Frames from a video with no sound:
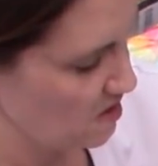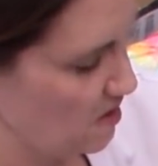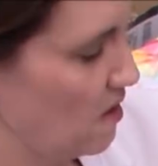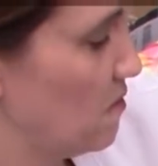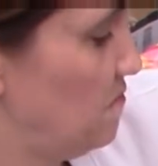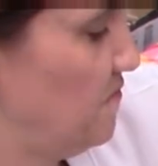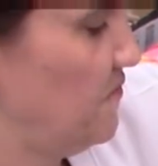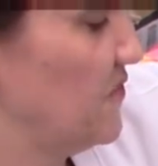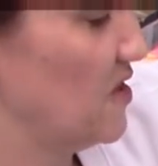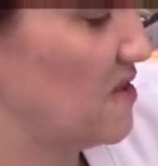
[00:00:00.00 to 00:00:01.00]
oh,
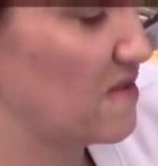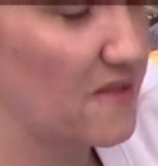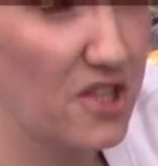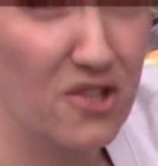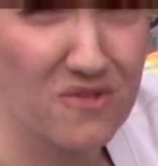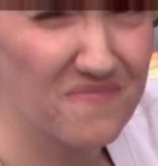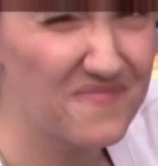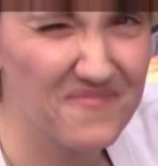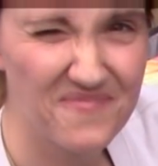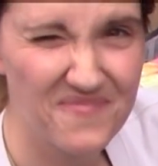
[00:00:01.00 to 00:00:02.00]
that's cute.
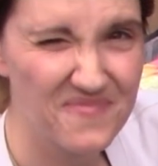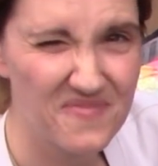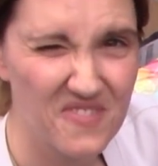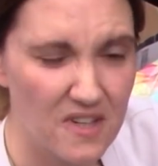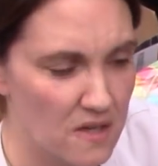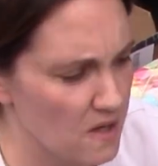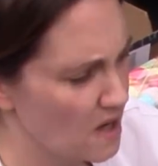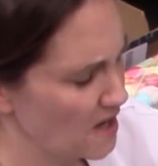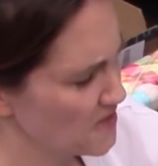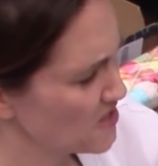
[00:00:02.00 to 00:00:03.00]
Hmm.
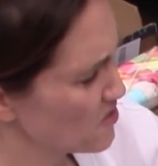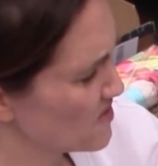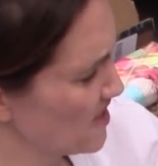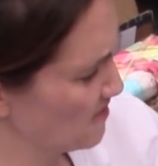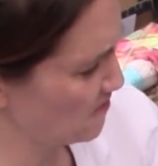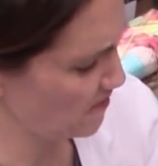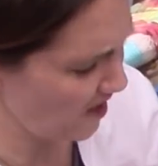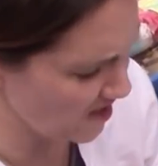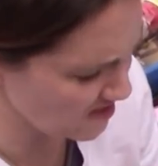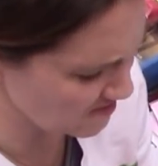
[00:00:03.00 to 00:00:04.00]
I think there's like
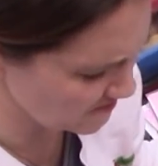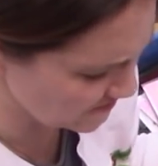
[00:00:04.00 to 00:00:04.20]
five